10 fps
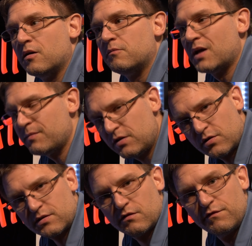Maybe
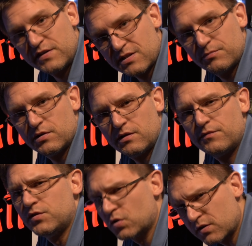not visible,
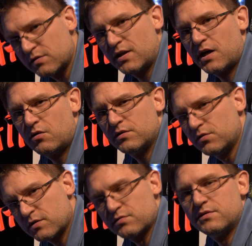not now,
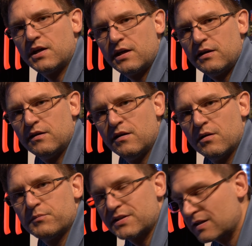not today,
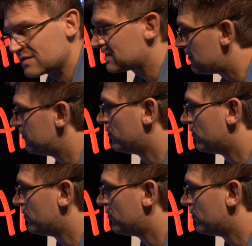but at some